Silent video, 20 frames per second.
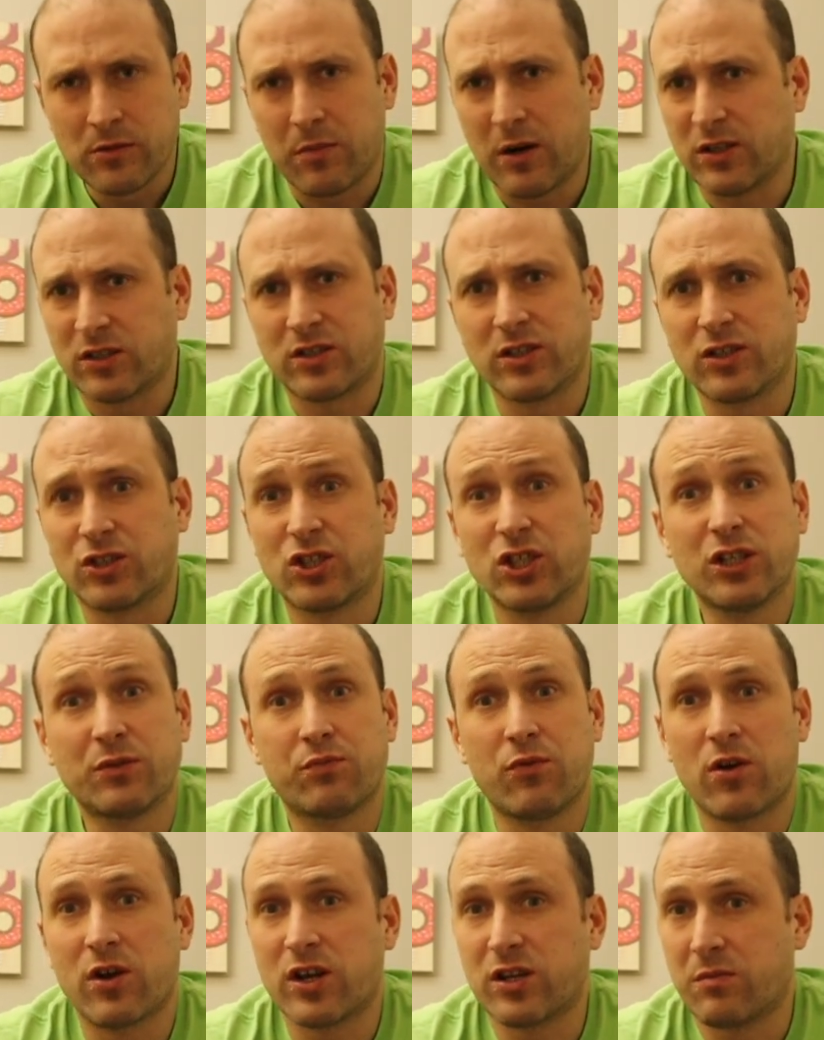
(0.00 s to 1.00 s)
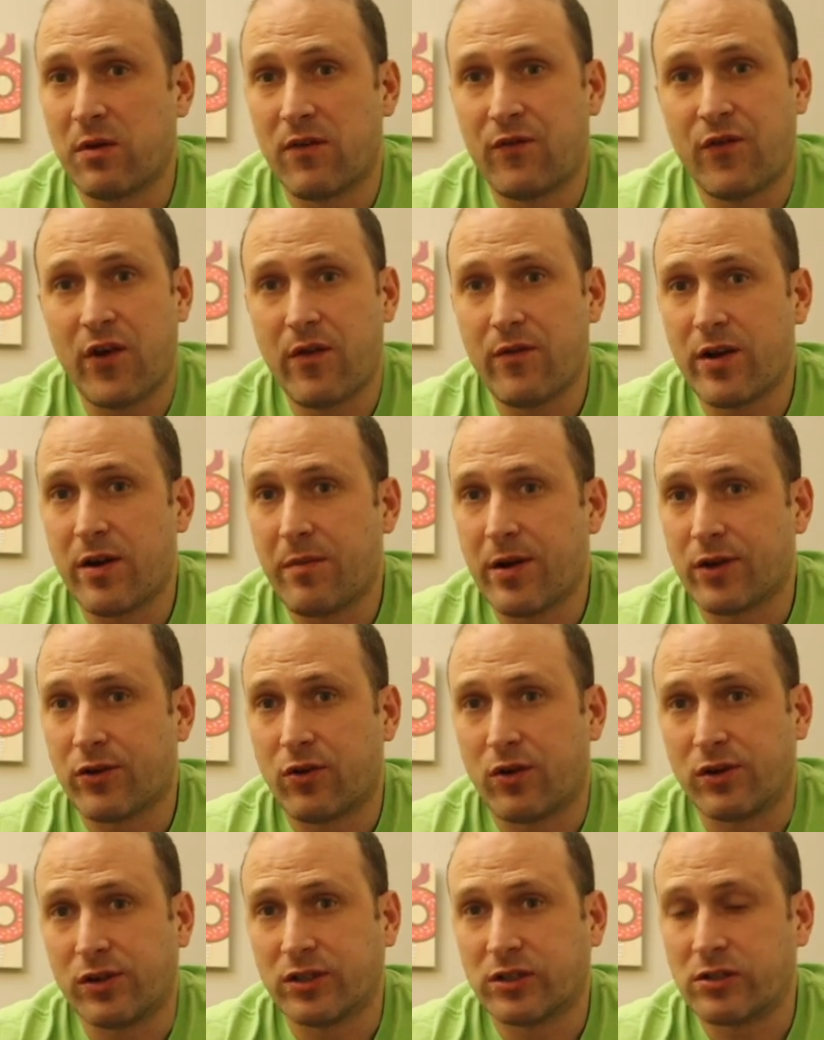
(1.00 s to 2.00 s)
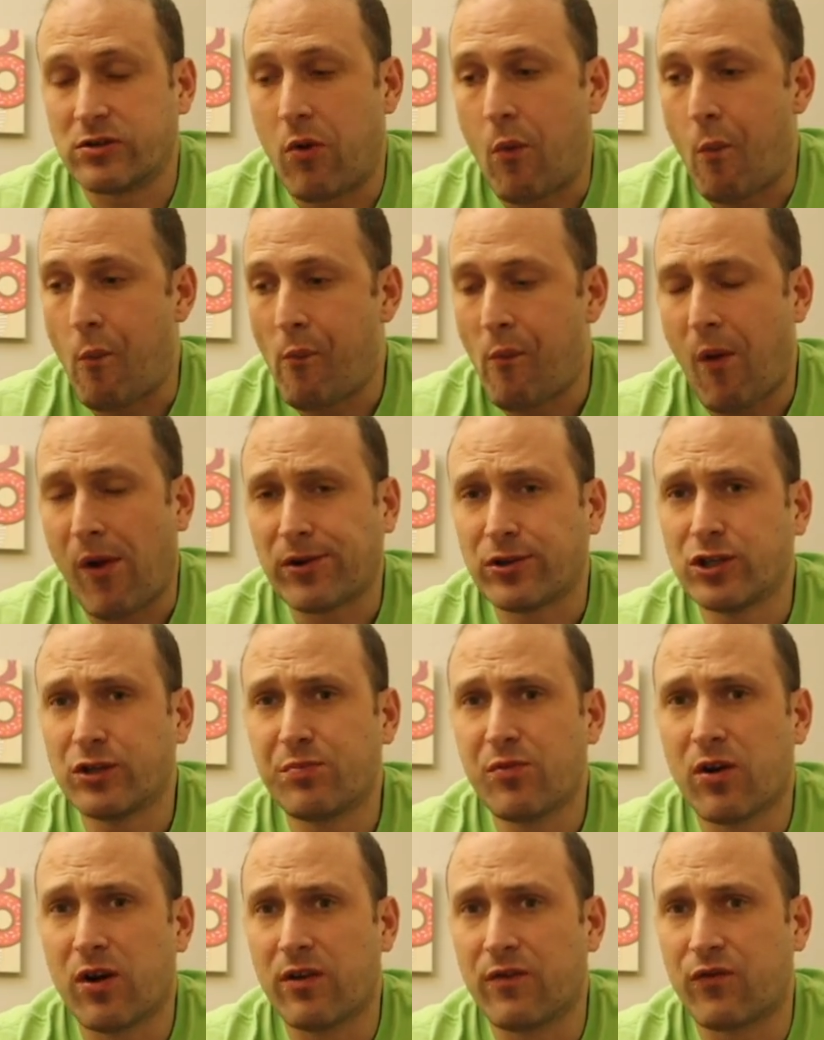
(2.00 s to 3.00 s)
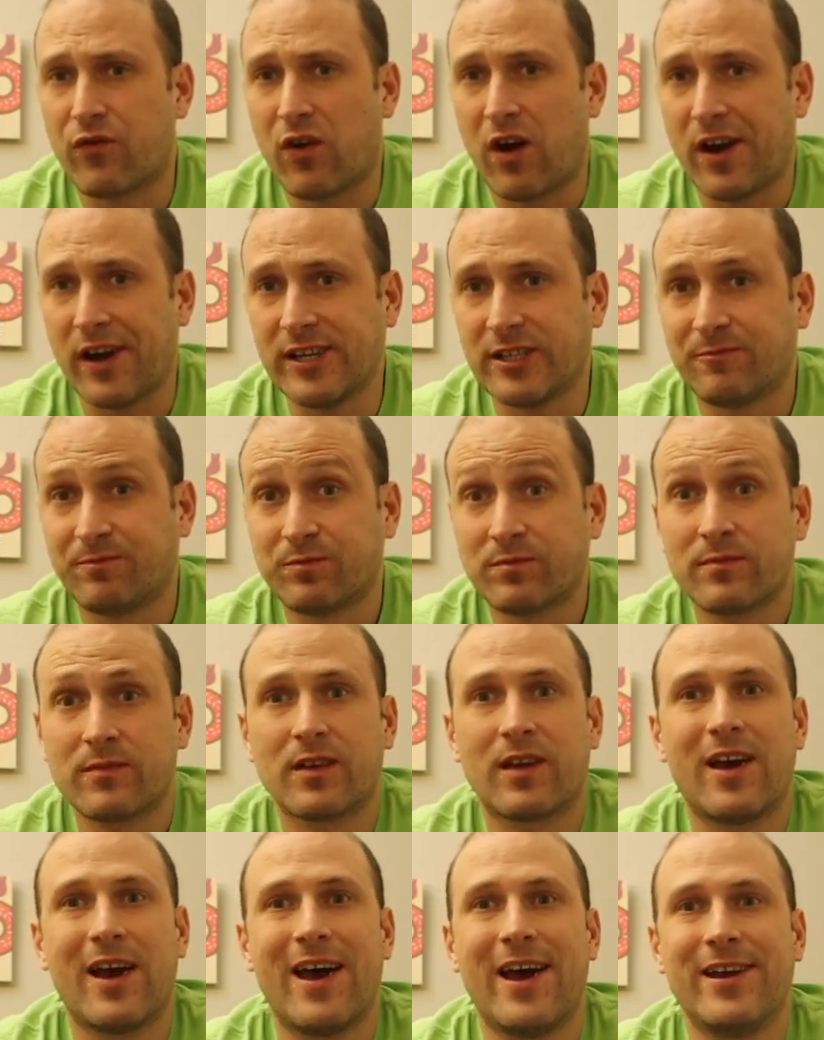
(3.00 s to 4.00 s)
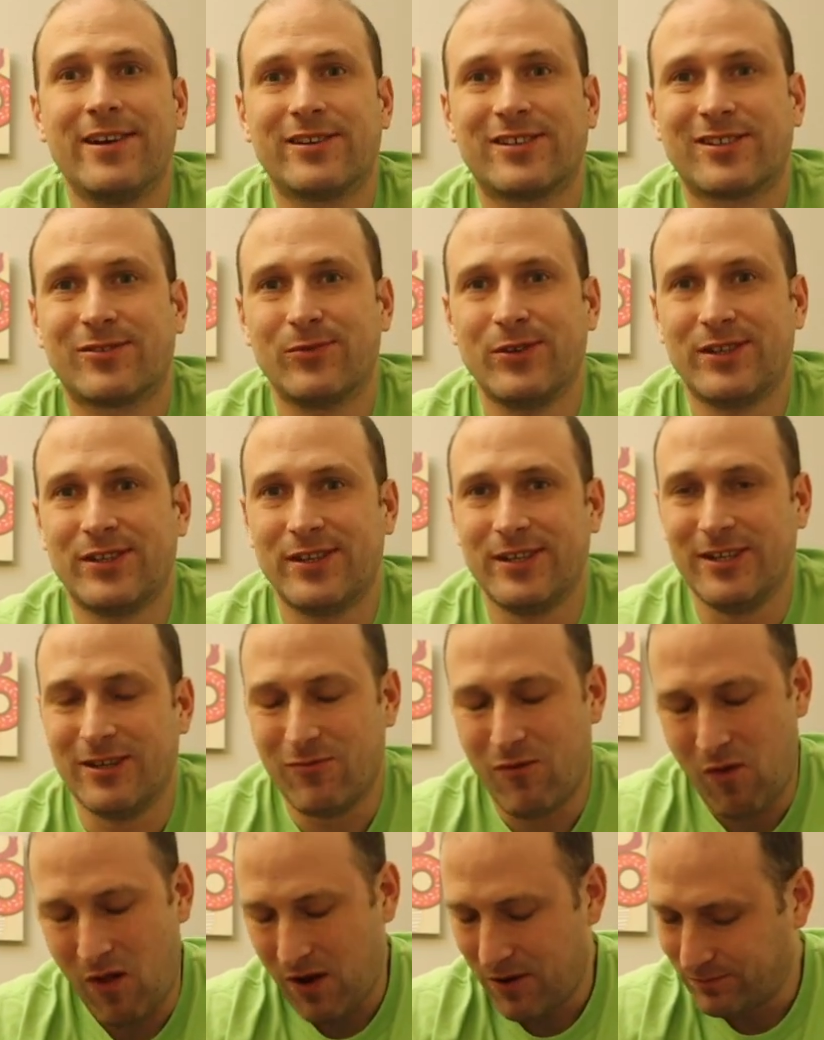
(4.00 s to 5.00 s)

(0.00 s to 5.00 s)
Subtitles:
But still, cheeseburger is my favorite at McDonald's. Cheeseburger and fries and sweet tea.